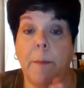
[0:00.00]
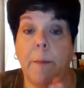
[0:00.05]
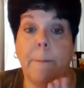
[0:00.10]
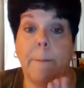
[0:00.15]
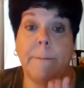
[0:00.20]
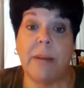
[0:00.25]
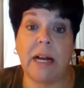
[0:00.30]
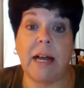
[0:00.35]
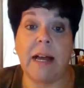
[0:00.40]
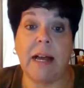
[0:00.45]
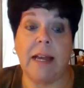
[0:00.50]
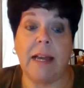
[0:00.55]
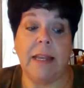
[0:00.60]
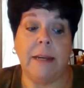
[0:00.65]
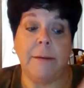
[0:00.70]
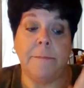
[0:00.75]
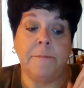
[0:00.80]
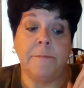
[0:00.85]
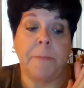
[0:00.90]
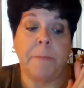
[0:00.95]
but
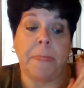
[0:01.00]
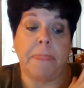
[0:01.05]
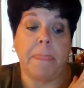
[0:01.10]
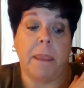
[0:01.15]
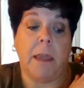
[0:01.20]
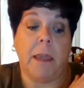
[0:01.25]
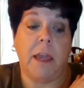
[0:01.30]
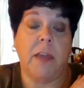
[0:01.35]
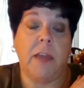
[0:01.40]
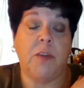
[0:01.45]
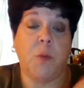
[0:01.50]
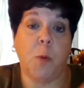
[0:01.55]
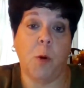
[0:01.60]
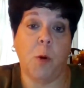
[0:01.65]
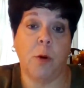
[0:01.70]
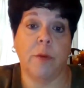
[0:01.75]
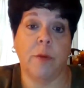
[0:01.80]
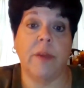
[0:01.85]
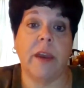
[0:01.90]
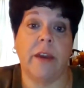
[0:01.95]
it's
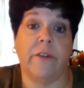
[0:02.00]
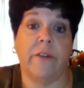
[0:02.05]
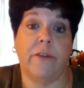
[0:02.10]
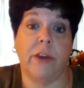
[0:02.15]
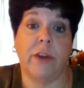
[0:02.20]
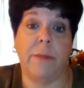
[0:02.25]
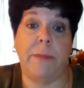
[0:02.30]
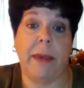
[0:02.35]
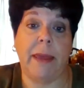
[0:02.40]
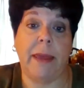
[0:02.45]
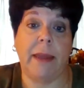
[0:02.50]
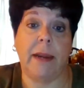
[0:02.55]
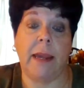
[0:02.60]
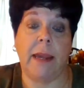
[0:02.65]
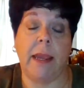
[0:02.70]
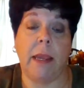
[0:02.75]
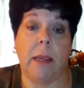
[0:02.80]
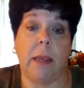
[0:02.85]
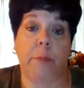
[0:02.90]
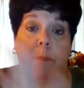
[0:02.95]
worth every
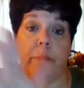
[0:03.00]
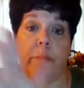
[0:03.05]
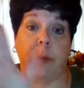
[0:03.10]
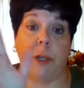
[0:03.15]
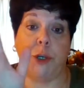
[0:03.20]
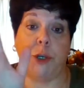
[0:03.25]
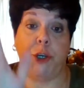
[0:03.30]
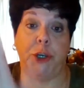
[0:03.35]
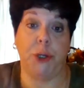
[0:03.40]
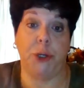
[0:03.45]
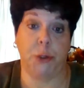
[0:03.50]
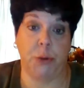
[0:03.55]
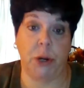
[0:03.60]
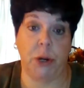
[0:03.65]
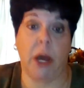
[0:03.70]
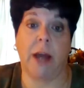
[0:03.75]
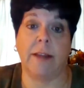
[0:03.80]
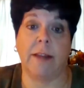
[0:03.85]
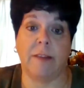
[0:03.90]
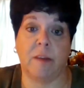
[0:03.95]
penny. But do
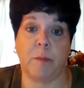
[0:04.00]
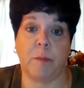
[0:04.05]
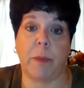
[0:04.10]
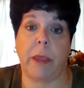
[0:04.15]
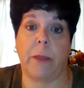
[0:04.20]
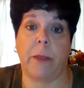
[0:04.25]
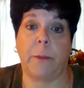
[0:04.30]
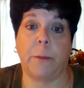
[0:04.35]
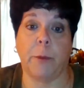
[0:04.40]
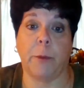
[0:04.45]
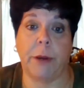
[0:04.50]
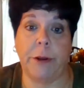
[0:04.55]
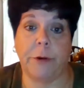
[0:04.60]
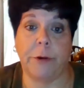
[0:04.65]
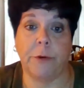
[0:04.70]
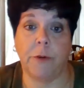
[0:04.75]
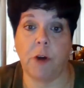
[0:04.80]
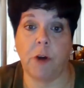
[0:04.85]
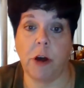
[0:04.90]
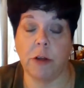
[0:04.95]
not spend
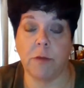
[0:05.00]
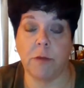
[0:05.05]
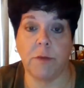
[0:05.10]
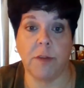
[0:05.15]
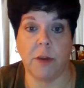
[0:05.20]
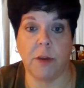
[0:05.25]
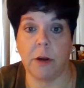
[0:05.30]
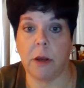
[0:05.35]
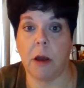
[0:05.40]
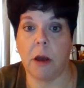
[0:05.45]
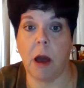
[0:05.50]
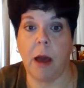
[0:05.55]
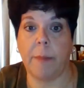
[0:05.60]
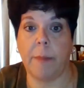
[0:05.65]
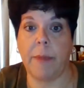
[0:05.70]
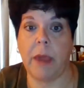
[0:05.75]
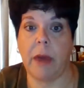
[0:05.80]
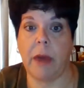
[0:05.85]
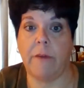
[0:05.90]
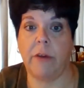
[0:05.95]
$300 on a
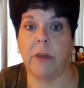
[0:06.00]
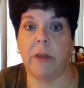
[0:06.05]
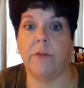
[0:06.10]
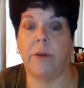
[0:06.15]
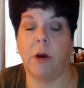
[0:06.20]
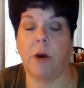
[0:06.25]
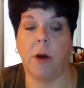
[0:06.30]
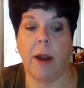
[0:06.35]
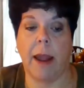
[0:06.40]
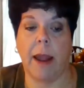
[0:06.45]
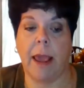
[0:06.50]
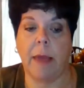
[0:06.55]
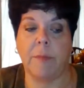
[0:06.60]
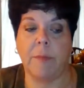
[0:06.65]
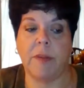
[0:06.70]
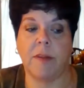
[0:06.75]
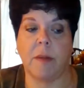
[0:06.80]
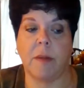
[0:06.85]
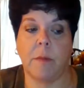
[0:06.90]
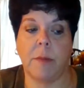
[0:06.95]
copy of it on
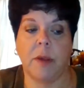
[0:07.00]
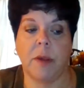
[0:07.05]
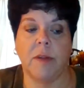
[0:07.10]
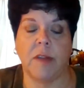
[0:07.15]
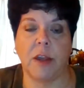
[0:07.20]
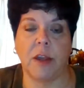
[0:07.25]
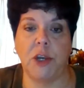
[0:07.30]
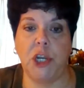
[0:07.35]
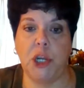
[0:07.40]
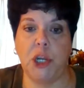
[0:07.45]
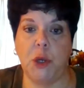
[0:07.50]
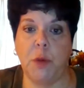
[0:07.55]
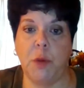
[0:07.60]
Amazon, because I do